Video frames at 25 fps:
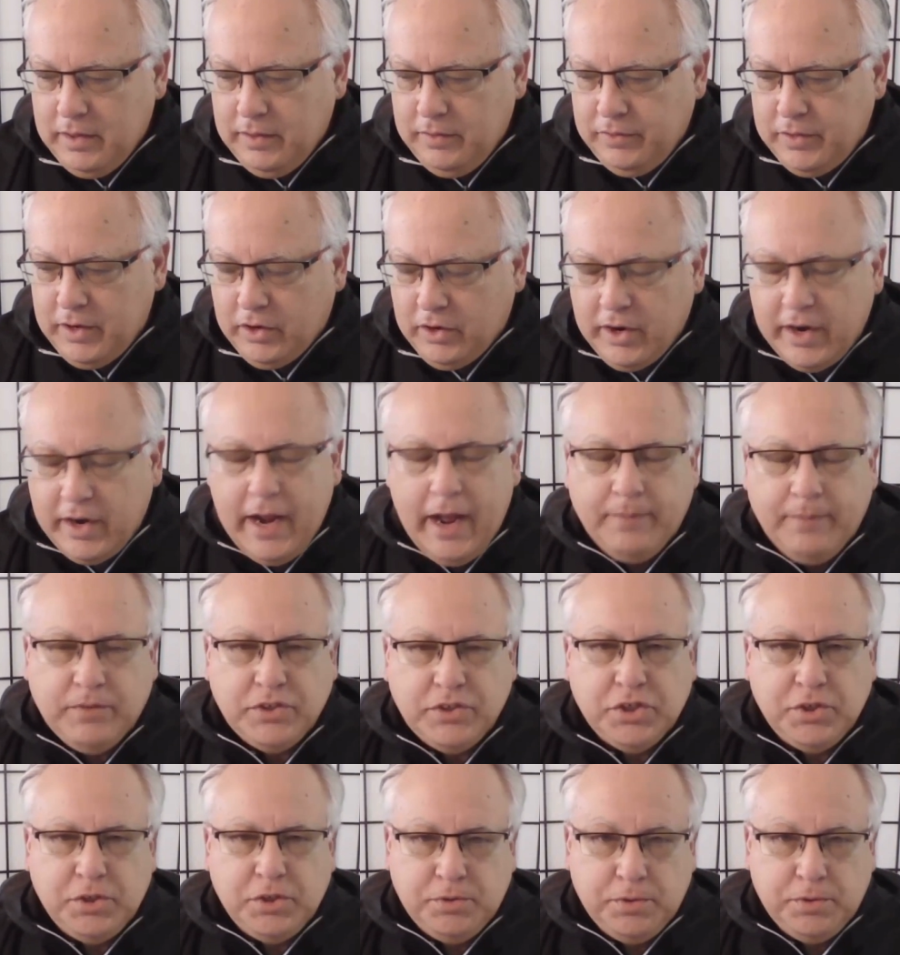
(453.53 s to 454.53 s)
they're going to have to
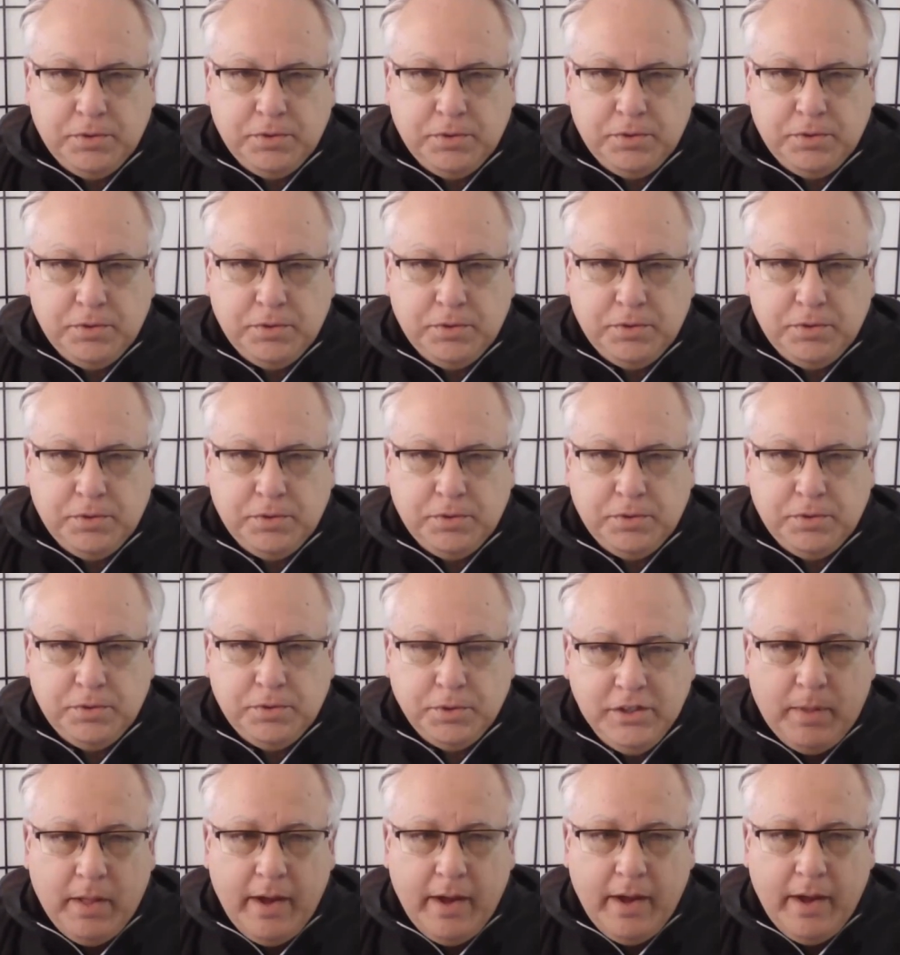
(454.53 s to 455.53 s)
suspend these
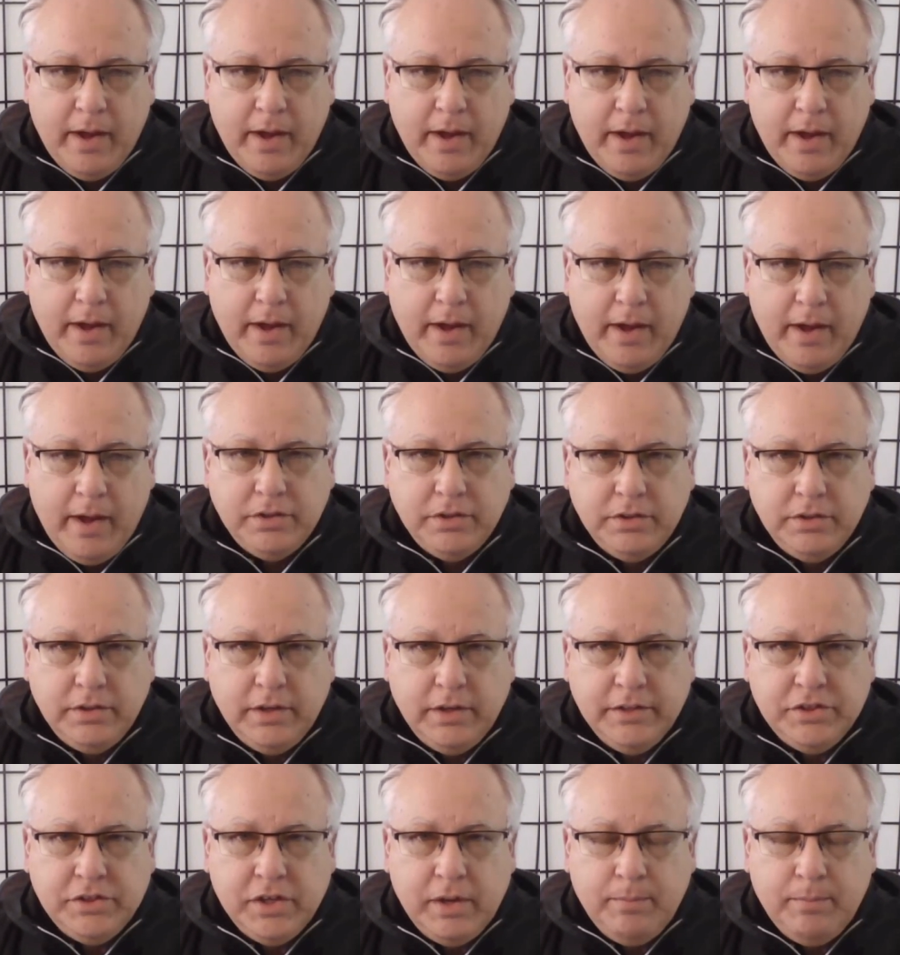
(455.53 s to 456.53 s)
players
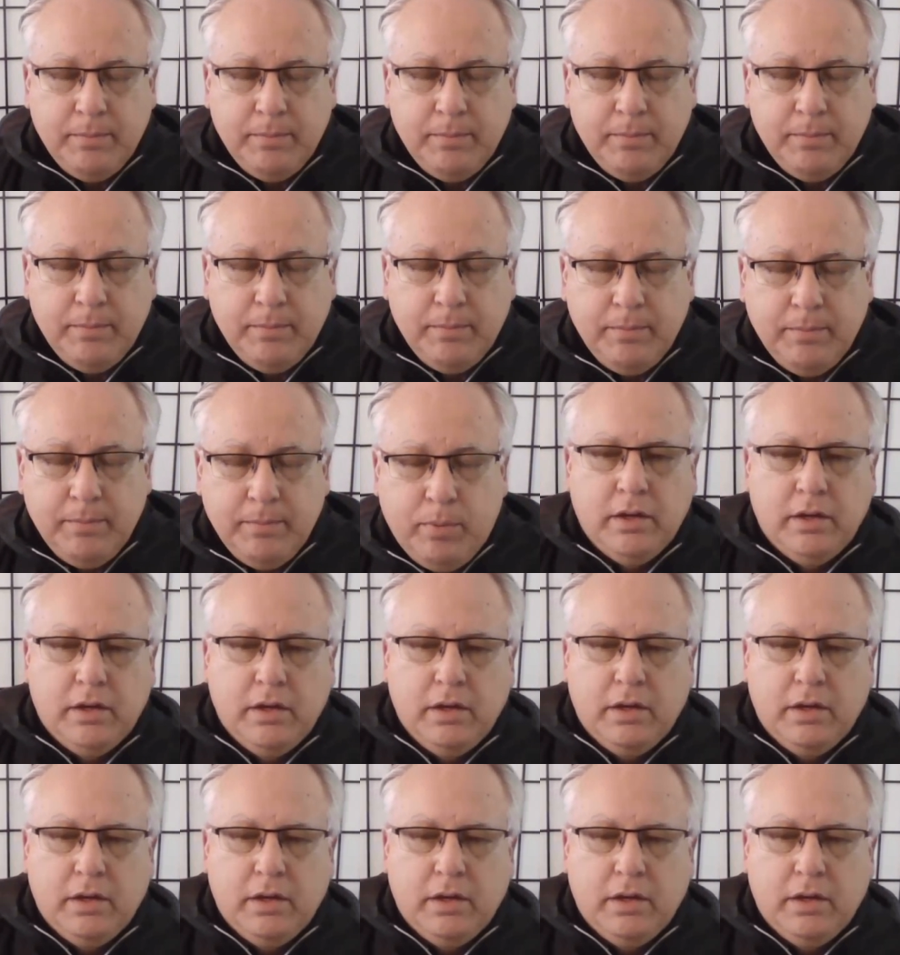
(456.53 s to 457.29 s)
at some point.